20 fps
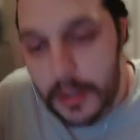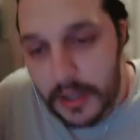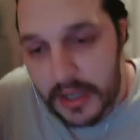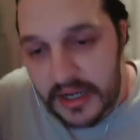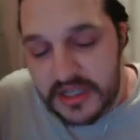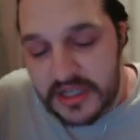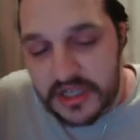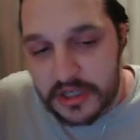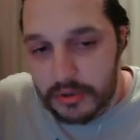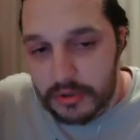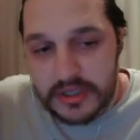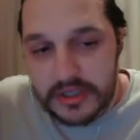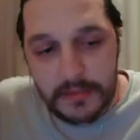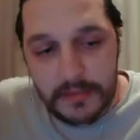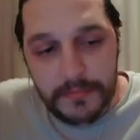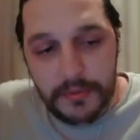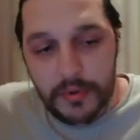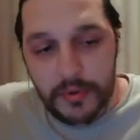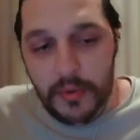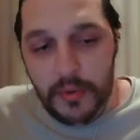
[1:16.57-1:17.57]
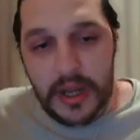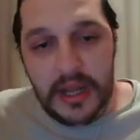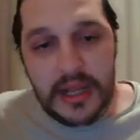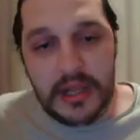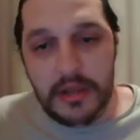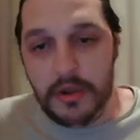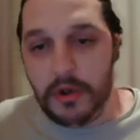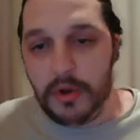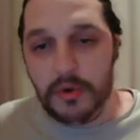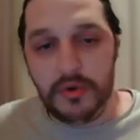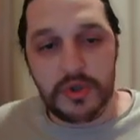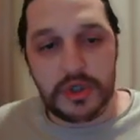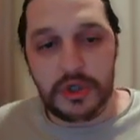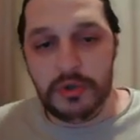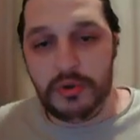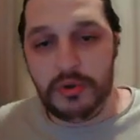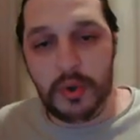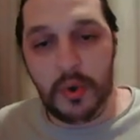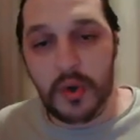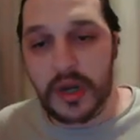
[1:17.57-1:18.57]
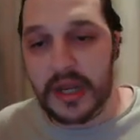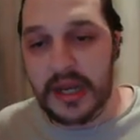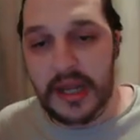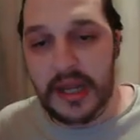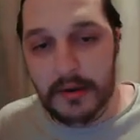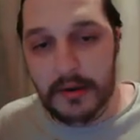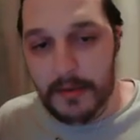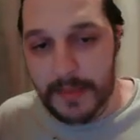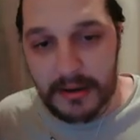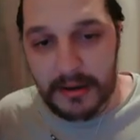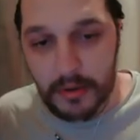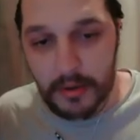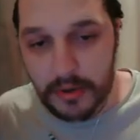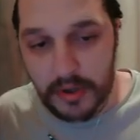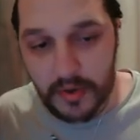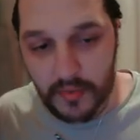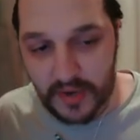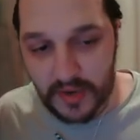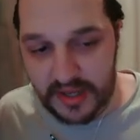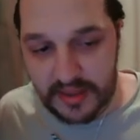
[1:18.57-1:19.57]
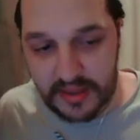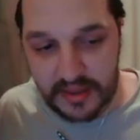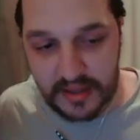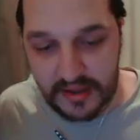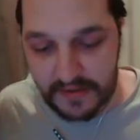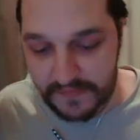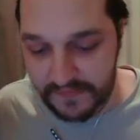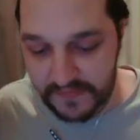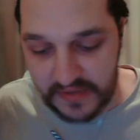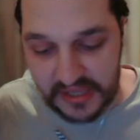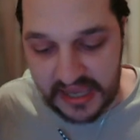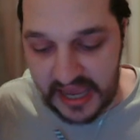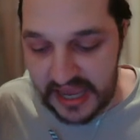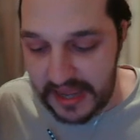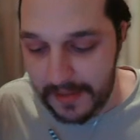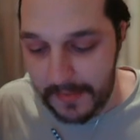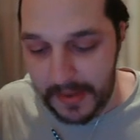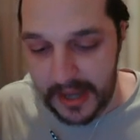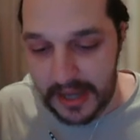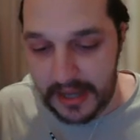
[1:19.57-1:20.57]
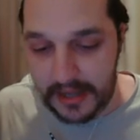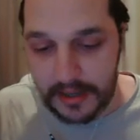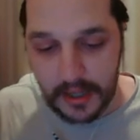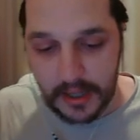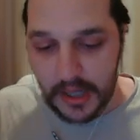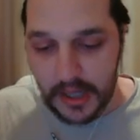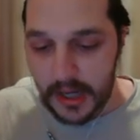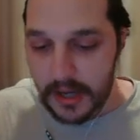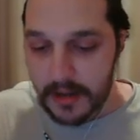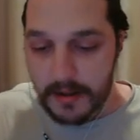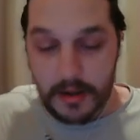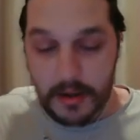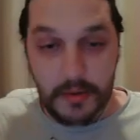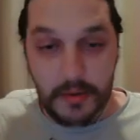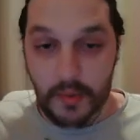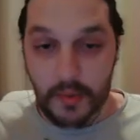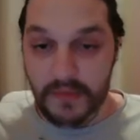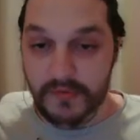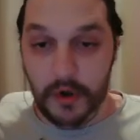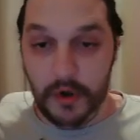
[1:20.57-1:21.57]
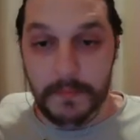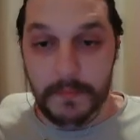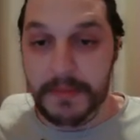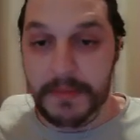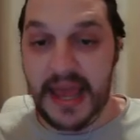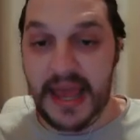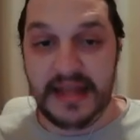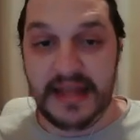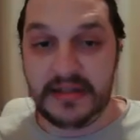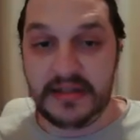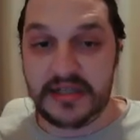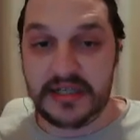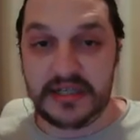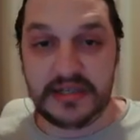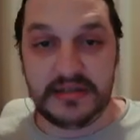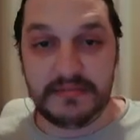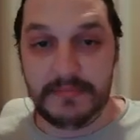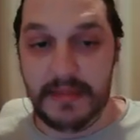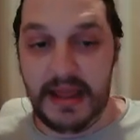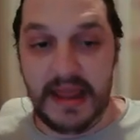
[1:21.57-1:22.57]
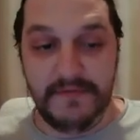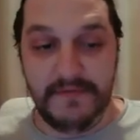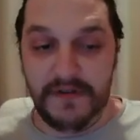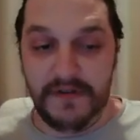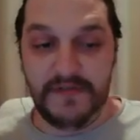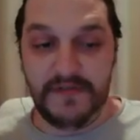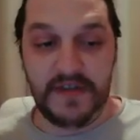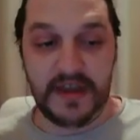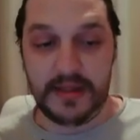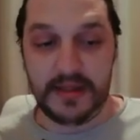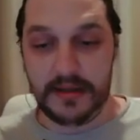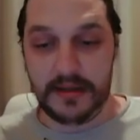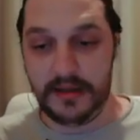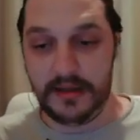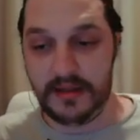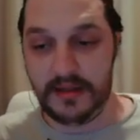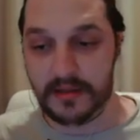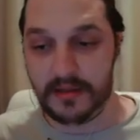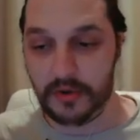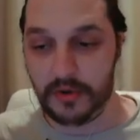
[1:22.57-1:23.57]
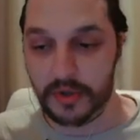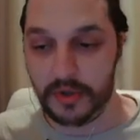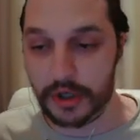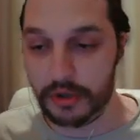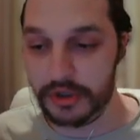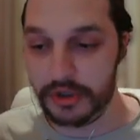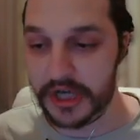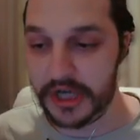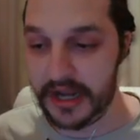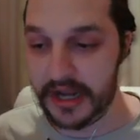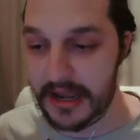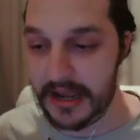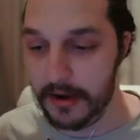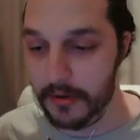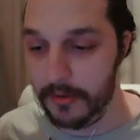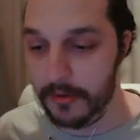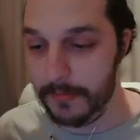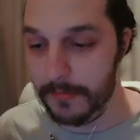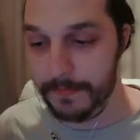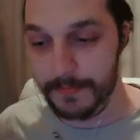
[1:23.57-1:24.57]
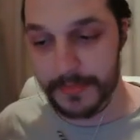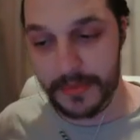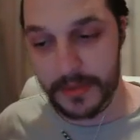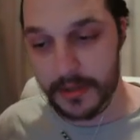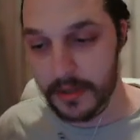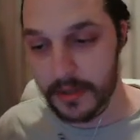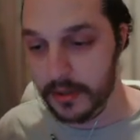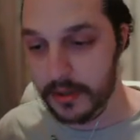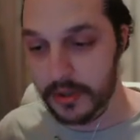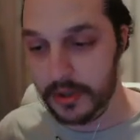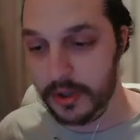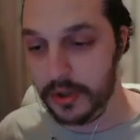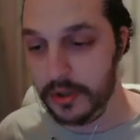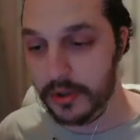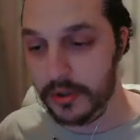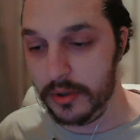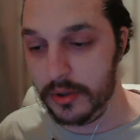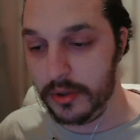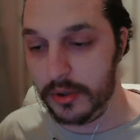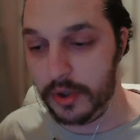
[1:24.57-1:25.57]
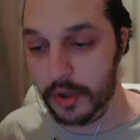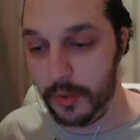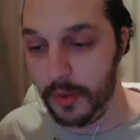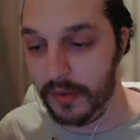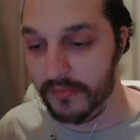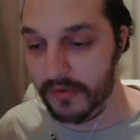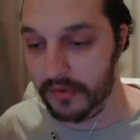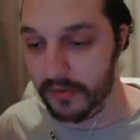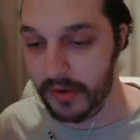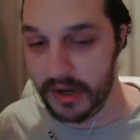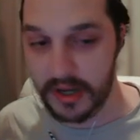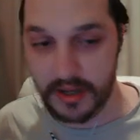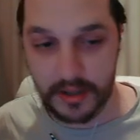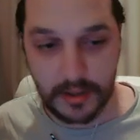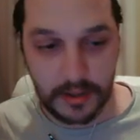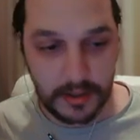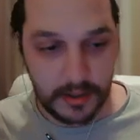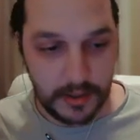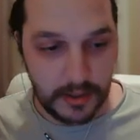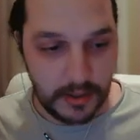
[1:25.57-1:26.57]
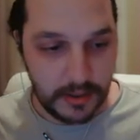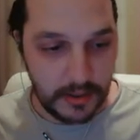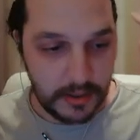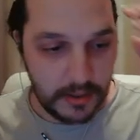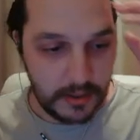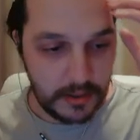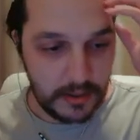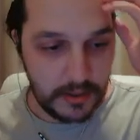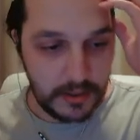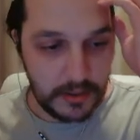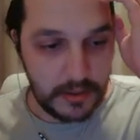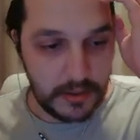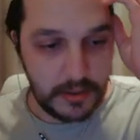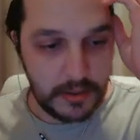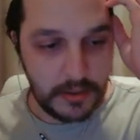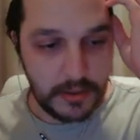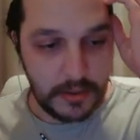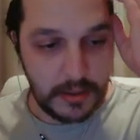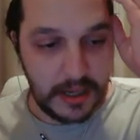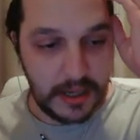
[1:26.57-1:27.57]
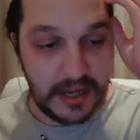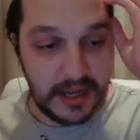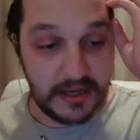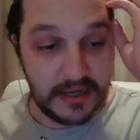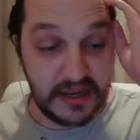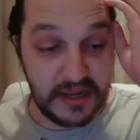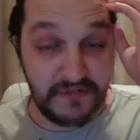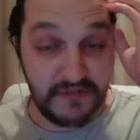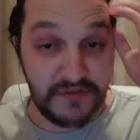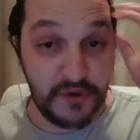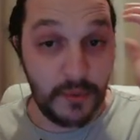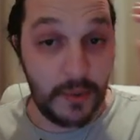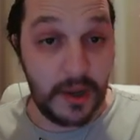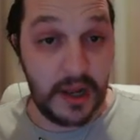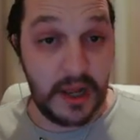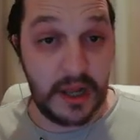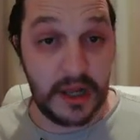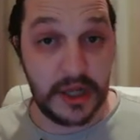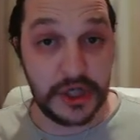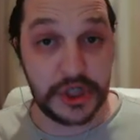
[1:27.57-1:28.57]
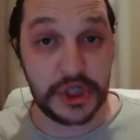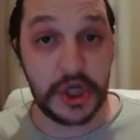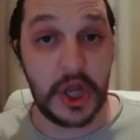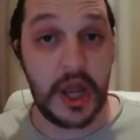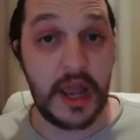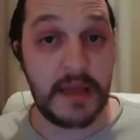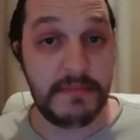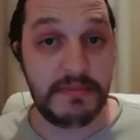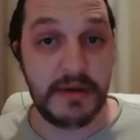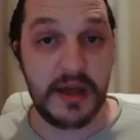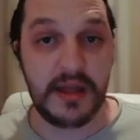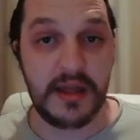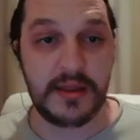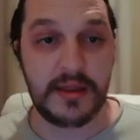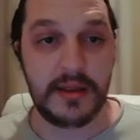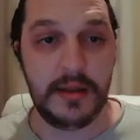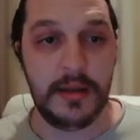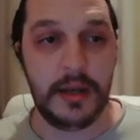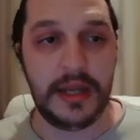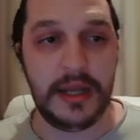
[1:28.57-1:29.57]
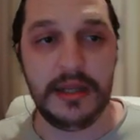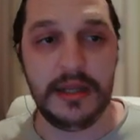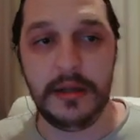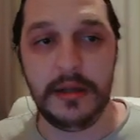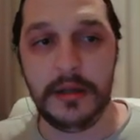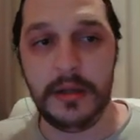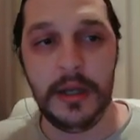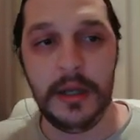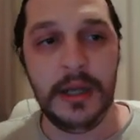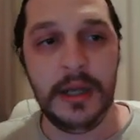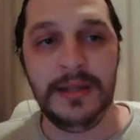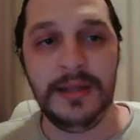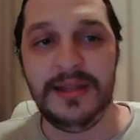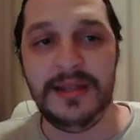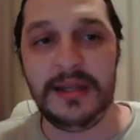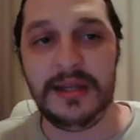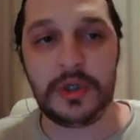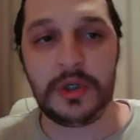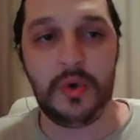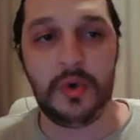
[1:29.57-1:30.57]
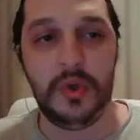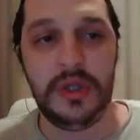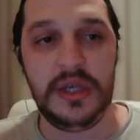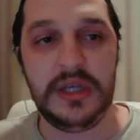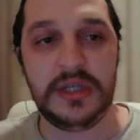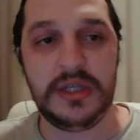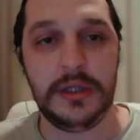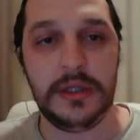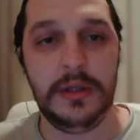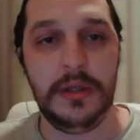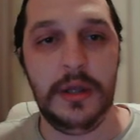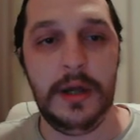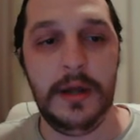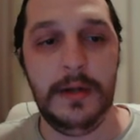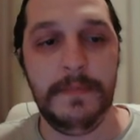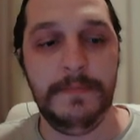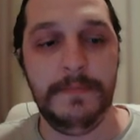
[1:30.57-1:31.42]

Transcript: It's so simple. And you can also talk in there about Lord of the Rings stuff, gaming. We've got pets. Everything is in the Discord. Go check it out. You won't regret it. And if you are a shy person, like the Discord isn't